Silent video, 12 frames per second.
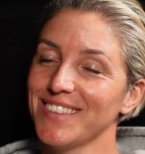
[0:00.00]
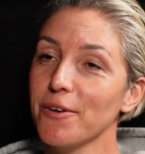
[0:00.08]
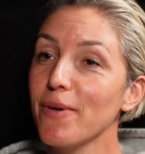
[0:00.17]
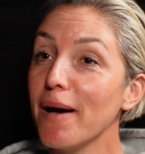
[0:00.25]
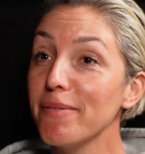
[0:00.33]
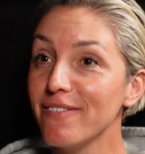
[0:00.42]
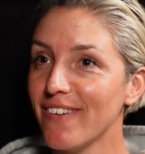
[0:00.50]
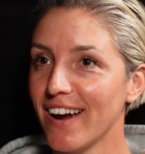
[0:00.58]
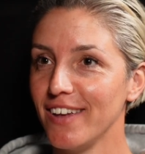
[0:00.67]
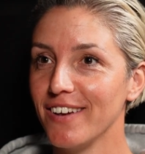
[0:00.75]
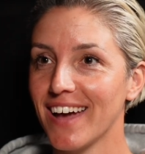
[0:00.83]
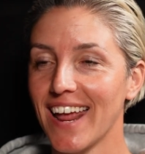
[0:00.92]
They're rapid
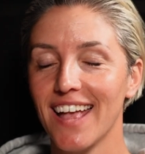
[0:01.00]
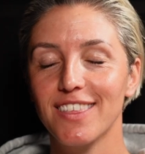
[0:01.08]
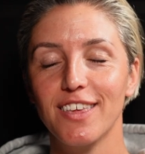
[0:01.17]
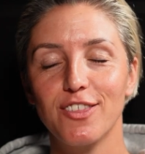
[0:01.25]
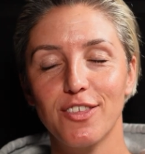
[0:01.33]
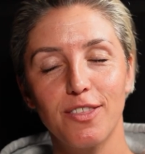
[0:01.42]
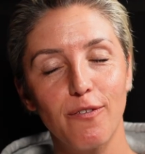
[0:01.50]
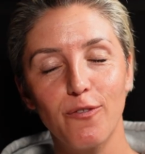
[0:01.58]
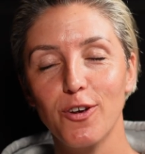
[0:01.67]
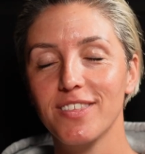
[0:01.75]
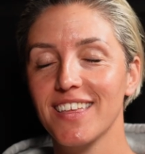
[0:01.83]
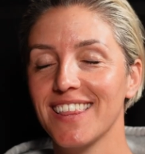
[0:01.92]
fire. You got to answer just the
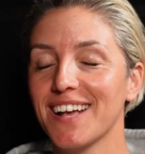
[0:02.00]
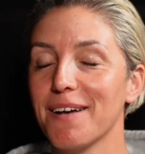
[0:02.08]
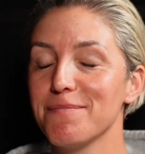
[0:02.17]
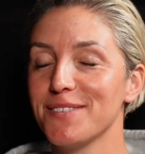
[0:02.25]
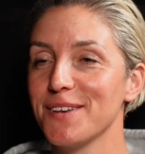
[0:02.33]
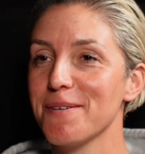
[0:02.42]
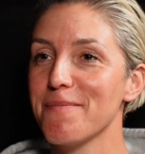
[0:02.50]
first thing that comes to